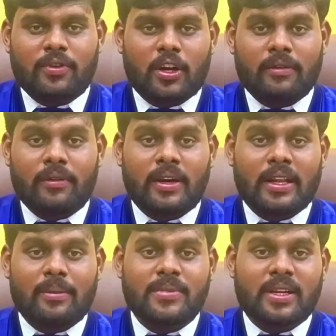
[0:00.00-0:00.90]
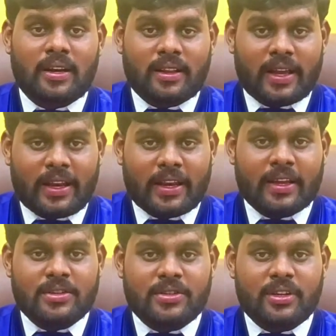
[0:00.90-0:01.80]
Whatever it comes under
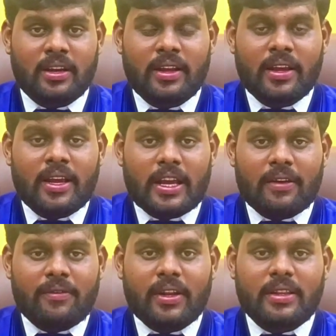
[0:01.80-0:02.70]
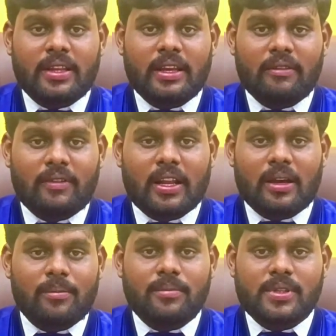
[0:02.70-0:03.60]
agriculture, everything will
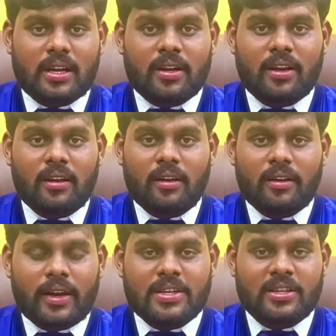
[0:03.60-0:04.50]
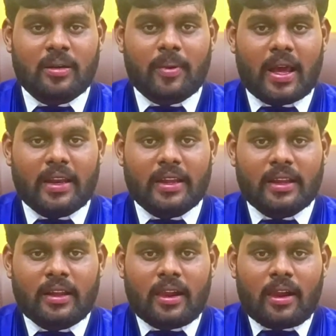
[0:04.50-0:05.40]
come under national planning.
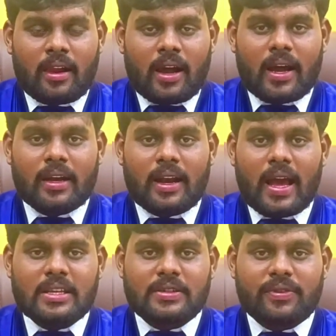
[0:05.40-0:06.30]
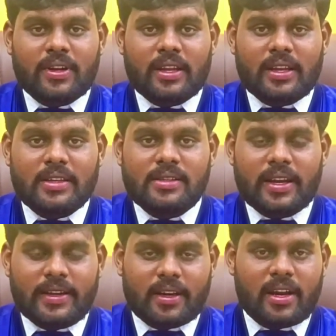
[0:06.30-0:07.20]
And last one is
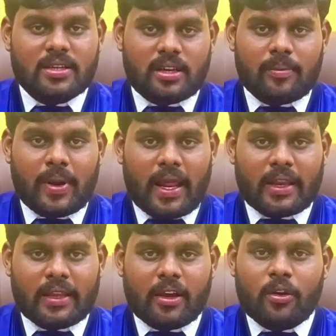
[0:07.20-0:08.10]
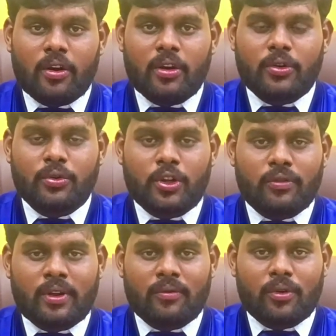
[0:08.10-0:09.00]
international planning. According to
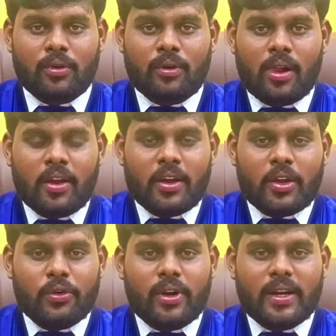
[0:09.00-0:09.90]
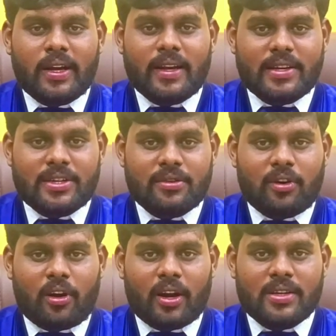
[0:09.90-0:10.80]
UNO, United Nations
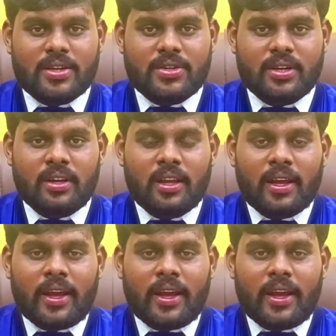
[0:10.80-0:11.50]
Organization,